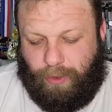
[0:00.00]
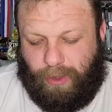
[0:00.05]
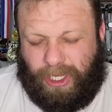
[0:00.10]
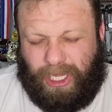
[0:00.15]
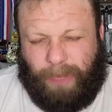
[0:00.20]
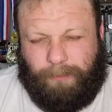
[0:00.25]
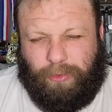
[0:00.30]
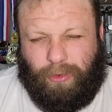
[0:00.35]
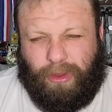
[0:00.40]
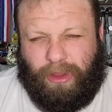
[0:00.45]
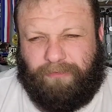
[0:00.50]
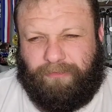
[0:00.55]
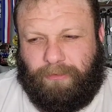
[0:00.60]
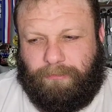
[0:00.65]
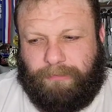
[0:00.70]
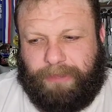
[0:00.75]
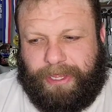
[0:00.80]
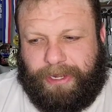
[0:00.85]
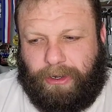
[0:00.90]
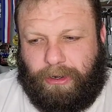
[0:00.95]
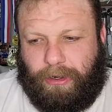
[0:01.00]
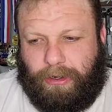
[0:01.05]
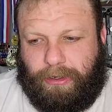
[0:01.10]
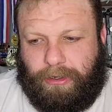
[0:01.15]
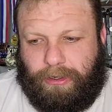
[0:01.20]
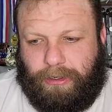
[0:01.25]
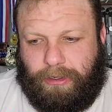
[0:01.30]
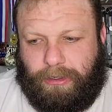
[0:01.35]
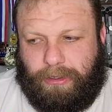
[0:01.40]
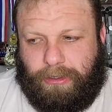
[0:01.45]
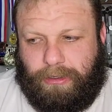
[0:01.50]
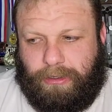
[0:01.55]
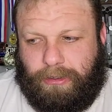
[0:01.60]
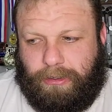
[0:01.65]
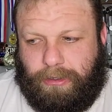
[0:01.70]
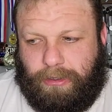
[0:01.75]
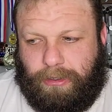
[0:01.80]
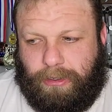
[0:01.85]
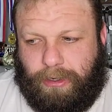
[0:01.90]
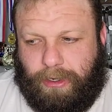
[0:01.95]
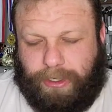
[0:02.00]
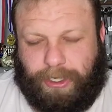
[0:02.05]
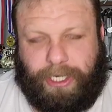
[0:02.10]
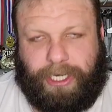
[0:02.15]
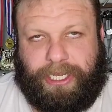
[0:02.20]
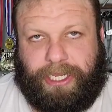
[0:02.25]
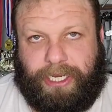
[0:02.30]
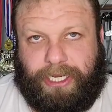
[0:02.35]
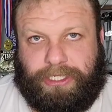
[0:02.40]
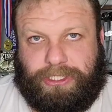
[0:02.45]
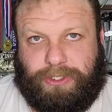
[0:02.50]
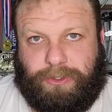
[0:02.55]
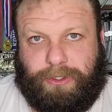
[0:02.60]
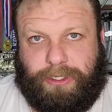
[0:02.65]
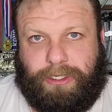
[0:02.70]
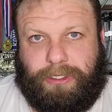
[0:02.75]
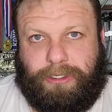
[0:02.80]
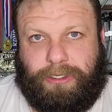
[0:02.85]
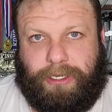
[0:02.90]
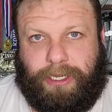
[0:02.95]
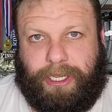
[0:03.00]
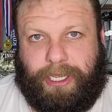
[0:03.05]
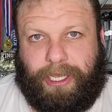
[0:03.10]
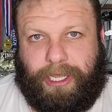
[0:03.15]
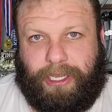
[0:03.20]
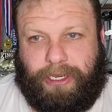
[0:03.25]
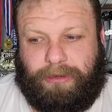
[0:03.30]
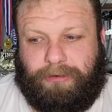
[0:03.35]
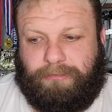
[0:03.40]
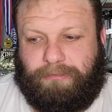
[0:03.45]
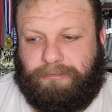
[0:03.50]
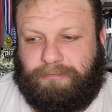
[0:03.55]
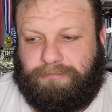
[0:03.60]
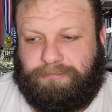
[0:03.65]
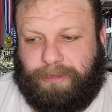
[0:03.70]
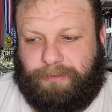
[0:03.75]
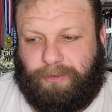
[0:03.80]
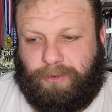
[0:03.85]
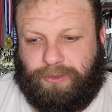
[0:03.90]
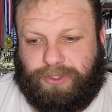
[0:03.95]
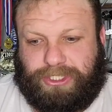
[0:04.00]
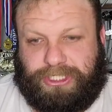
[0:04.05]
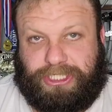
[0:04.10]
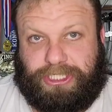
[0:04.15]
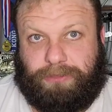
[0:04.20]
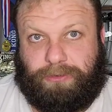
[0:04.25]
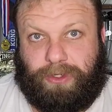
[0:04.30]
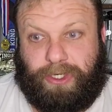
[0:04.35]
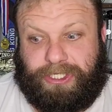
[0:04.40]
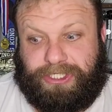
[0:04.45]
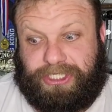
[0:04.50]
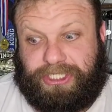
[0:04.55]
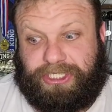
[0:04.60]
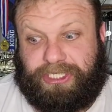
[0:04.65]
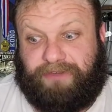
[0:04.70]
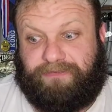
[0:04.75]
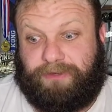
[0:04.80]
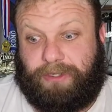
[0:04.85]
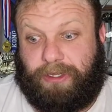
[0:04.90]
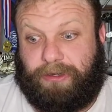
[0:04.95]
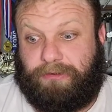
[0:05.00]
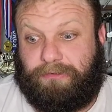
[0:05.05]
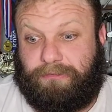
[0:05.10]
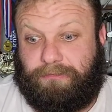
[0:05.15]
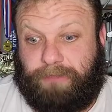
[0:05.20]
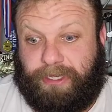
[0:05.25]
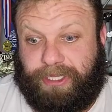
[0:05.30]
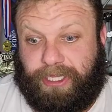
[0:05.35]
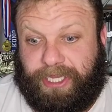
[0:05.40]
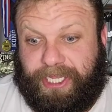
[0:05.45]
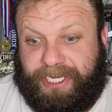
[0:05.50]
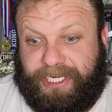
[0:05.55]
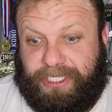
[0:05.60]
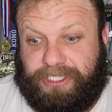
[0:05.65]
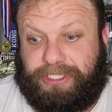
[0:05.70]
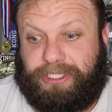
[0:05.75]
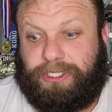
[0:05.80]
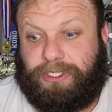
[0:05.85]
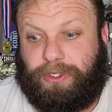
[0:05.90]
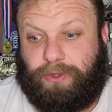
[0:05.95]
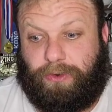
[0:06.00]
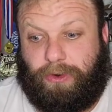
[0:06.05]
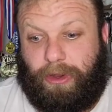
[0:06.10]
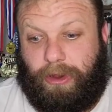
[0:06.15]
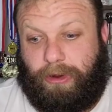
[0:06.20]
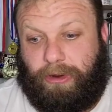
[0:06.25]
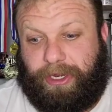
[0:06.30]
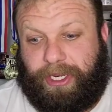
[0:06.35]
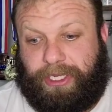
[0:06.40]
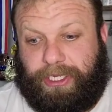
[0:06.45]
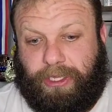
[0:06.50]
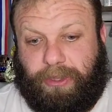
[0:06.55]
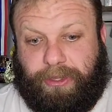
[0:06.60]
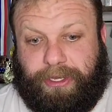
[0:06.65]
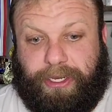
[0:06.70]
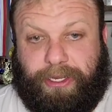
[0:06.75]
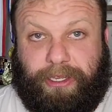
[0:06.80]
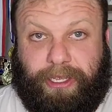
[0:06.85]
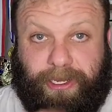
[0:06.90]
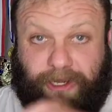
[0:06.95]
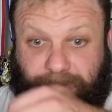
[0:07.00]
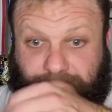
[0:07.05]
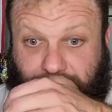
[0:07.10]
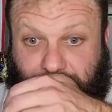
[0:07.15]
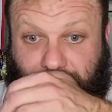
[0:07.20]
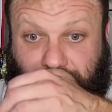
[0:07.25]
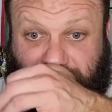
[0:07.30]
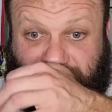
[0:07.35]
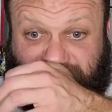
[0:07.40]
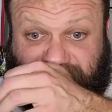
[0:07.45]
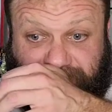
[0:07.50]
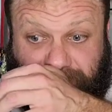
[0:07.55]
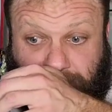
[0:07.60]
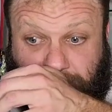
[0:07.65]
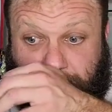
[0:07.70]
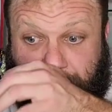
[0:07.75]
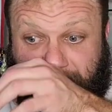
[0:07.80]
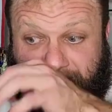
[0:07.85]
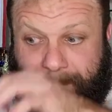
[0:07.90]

a couple of them that are going to get into it, and maybe we'll see some crazy stuff done by the ladies who are already killing it in other areas of grip.